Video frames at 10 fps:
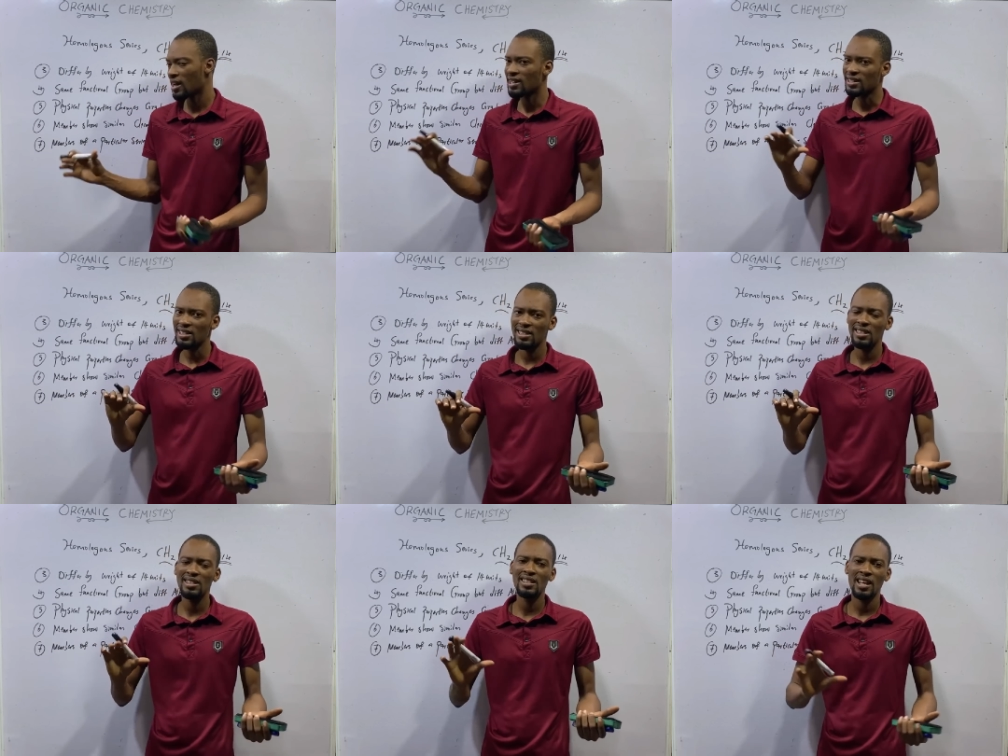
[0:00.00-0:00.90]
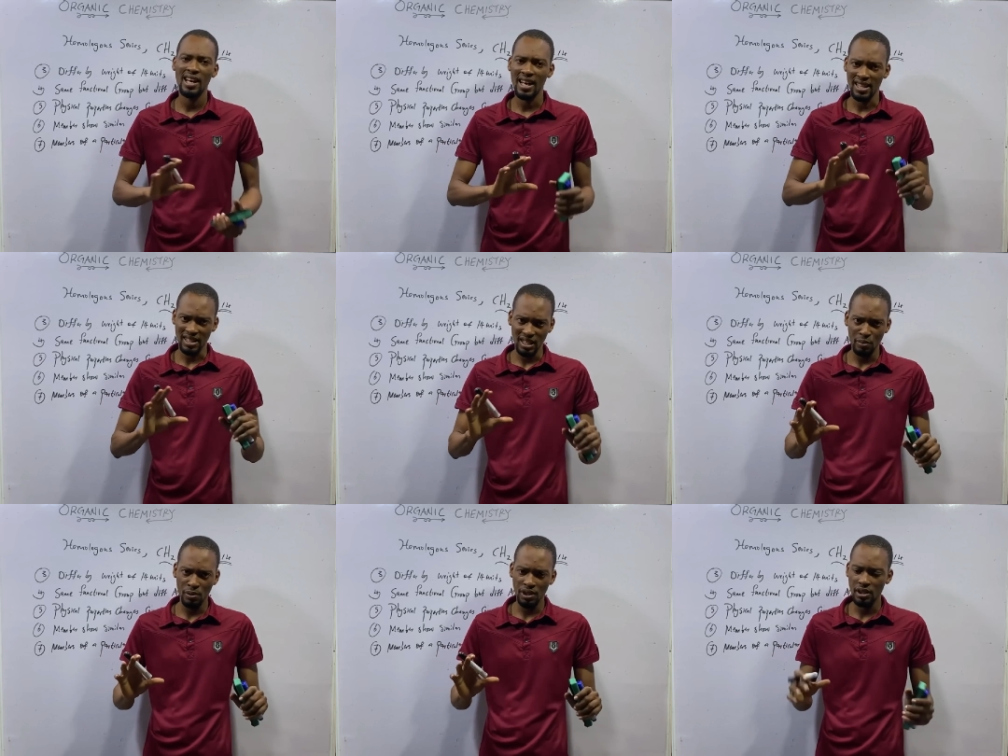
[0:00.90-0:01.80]
as easy as A
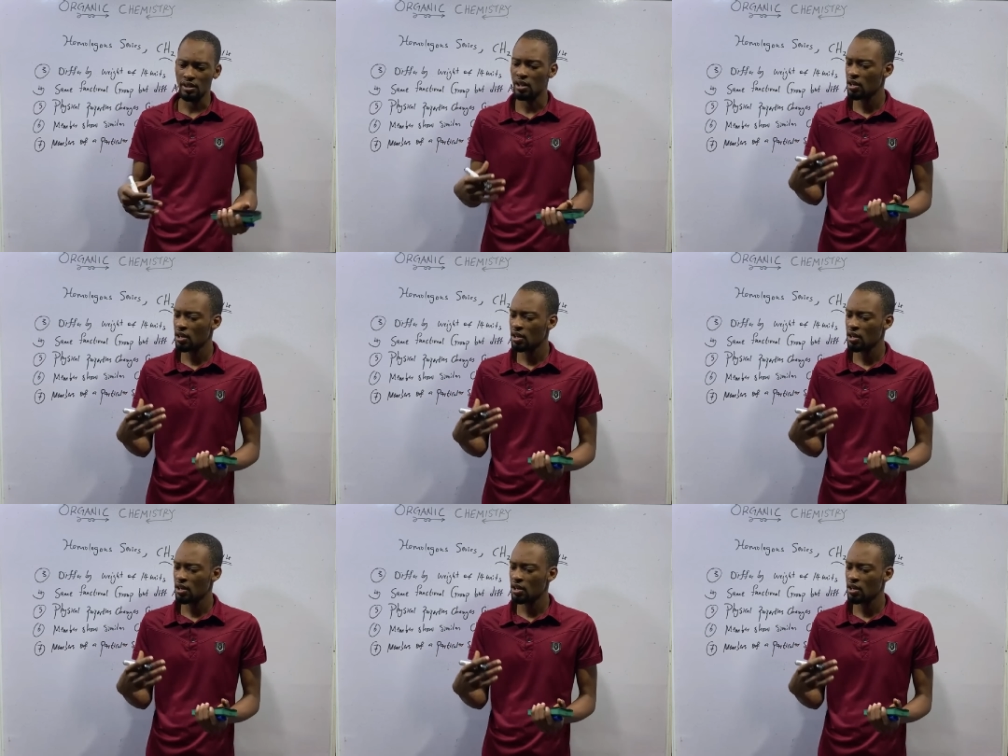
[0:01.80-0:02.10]
B C.